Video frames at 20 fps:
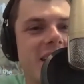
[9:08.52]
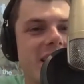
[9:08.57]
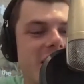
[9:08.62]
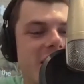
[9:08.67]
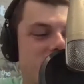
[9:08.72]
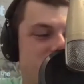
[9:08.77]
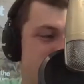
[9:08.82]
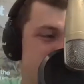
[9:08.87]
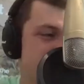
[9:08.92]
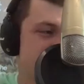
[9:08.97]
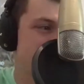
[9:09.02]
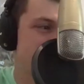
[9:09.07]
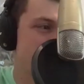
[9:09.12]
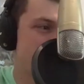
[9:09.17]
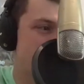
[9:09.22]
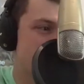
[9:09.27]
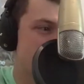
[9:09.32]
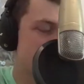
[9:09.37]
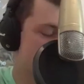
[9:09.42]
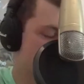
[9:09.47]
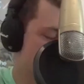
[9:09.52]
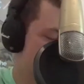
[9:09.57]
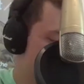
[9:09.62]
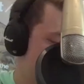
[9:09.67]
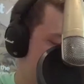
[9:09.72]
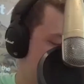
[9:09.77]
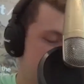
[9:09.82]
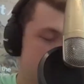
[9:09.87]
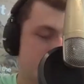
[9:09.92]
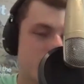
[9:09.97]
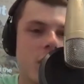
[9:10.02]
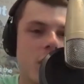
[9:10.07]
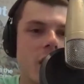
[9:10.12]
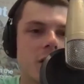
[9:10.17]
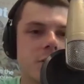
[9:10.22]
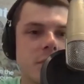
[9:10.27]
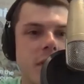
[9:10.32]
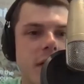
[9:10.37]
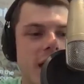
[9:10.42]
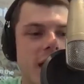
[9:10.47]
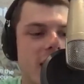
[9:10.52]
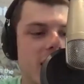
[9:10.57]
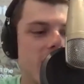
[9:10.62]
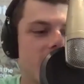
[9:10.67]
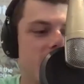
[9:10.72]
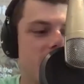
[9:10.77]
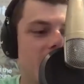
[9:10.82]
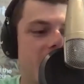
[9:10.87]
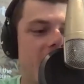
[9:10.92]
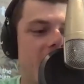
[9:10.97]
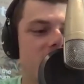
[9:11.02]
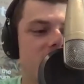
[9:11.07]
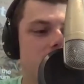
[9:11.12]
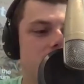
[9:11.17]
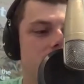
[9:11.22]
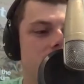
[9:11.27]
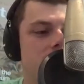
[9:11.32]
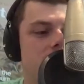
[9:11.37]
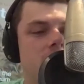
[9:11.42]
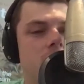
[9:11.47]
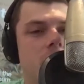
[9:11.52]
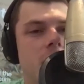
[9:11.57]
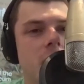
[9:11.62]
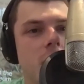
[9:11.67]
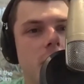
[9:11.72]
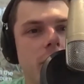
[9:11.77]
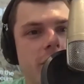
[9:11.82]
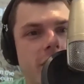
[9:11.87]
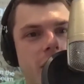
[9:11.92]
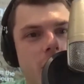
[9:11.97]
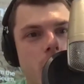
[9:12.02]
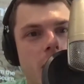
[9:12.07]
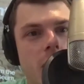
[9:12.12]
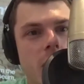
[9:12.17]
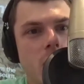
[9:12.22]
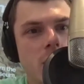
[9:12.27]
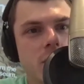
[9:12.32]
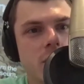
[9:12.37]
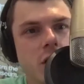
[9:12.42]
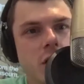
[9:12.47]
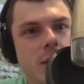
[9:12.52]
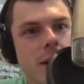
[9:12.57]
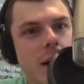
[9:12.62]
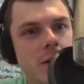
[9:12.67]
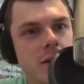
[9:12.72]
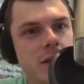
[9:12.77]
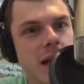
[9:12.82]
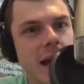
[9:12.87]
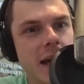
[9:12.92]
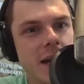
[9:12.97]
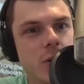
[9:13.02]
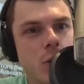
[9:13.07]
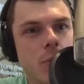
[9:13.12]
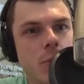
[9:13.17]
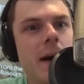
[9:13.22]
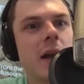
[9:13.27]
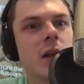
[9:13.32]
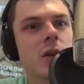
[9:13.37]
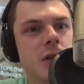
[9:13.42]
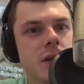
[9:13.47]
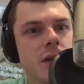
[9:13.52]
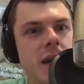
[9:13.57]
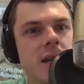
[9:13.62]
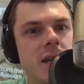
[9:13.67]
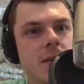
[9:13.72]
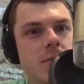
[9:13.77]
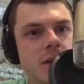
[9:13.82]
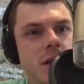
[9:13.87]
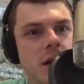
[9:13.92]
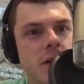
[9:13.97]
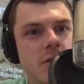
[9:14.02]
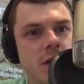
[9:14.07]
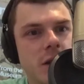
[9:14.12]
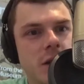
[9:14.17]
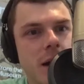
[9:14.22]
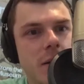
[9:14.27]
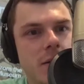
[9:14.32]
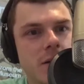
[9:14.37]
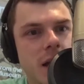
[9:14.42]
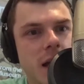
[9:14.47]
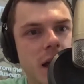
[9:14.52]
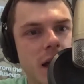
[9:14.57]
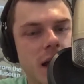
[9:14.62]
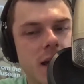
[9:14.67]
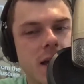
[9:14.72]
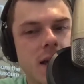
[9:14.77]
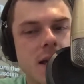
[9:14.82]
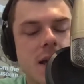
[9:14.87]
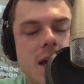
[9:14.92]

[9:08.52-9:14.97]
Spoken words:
I was going to say with that story, it doesn't surprise me that Adam, who I know very well, was 2 hours late or managed to get himself 2 hours late.